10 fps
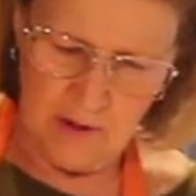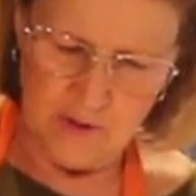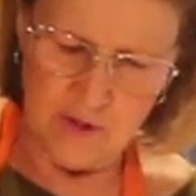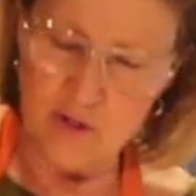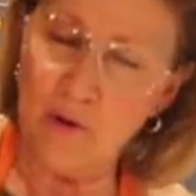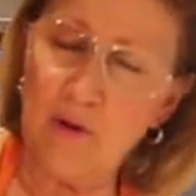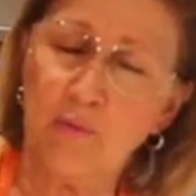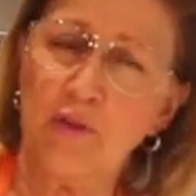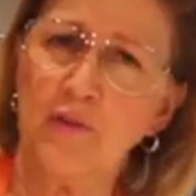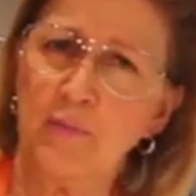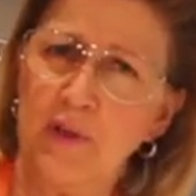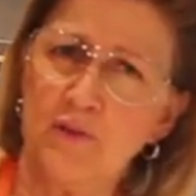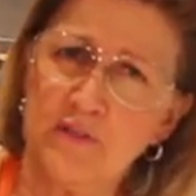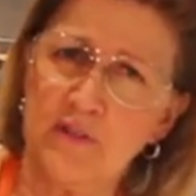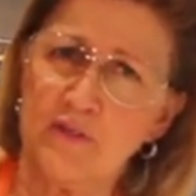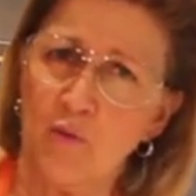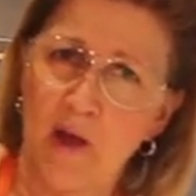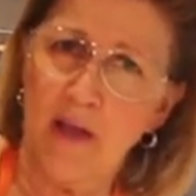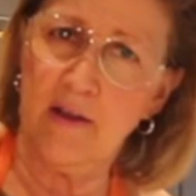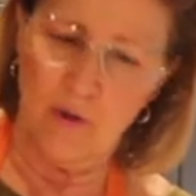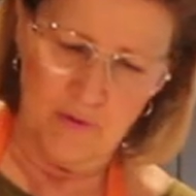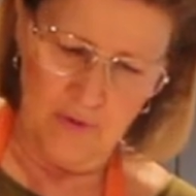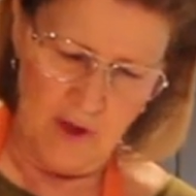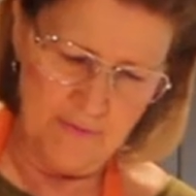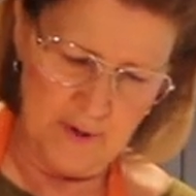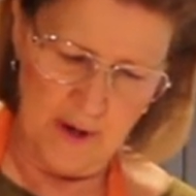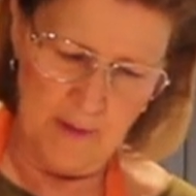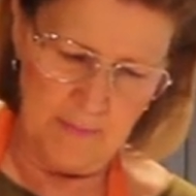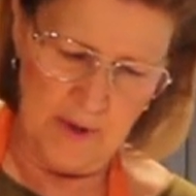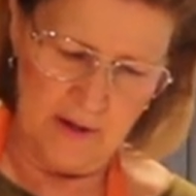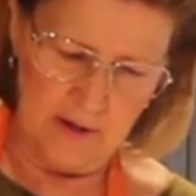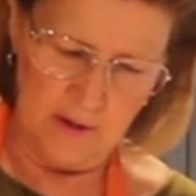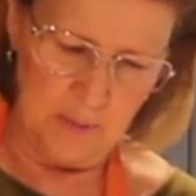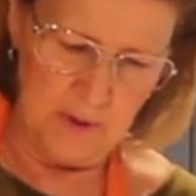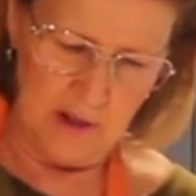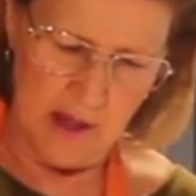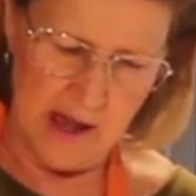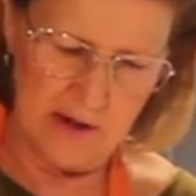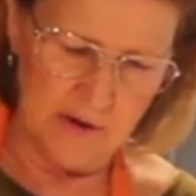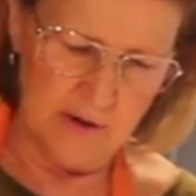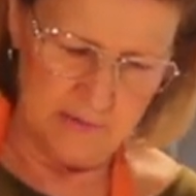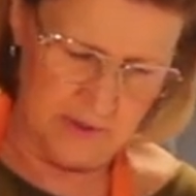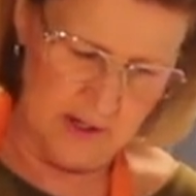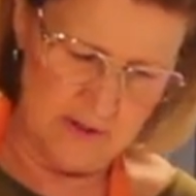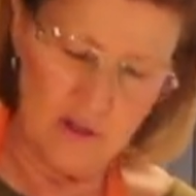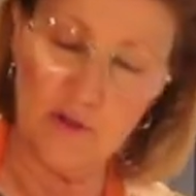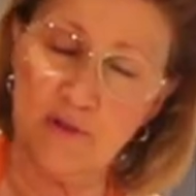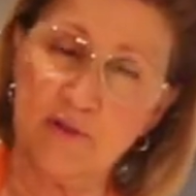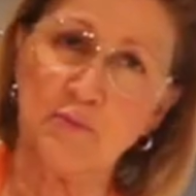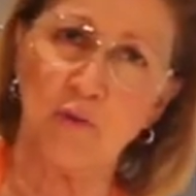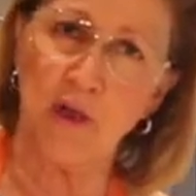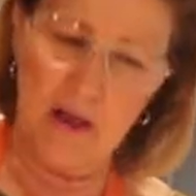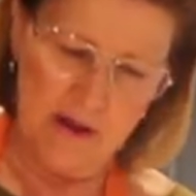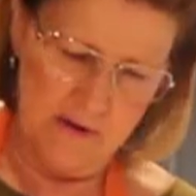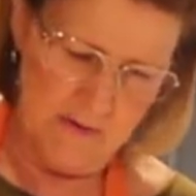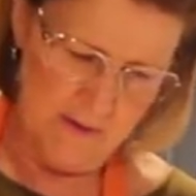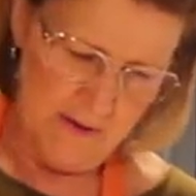stir it with the beaters this way, it'll fluff it up, make it a little bit lighter, easier to spread.